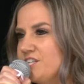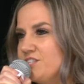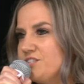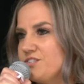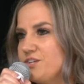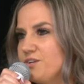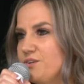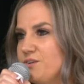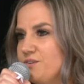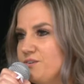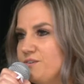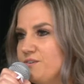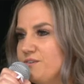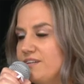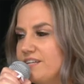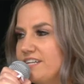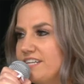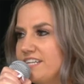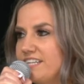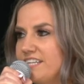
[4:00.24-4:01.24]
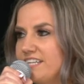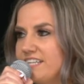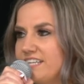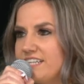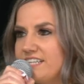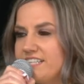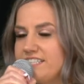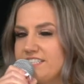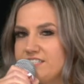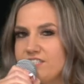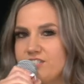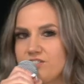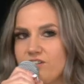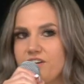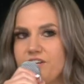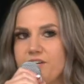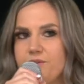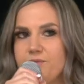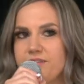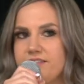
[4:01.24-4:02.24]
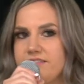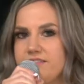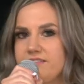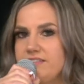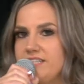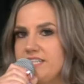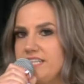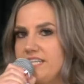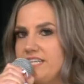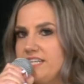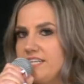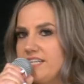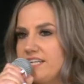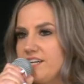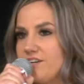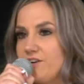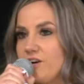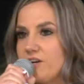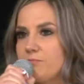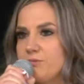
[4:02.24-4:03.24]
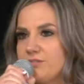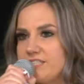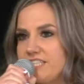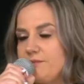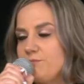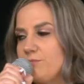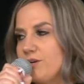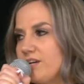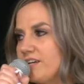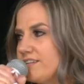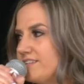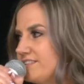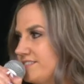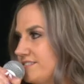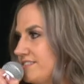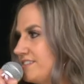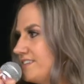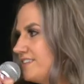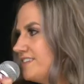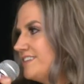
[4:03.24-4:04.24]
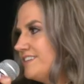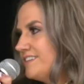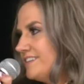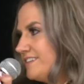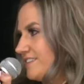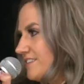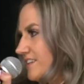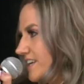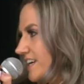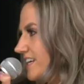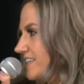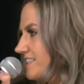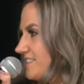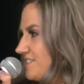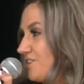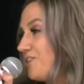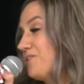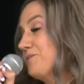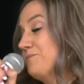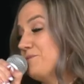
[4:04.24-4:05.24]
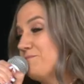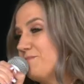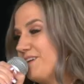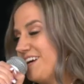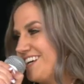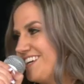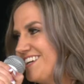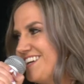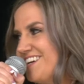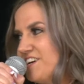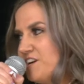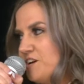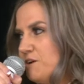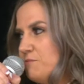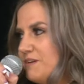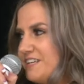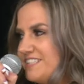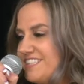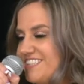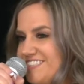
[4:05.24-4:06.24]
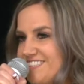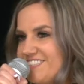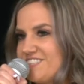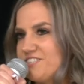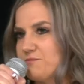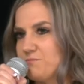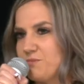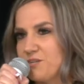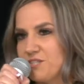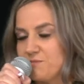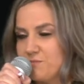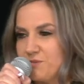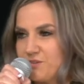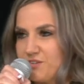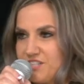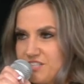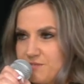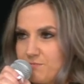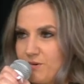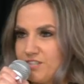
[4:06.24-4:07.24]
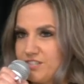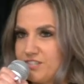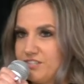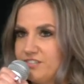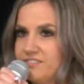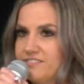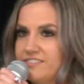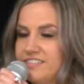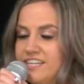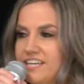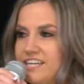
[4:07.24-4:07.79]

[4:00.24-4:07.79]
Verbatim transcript: So starting with the incredible teamwork that started with my amazing assistant principal, Chris Marshall,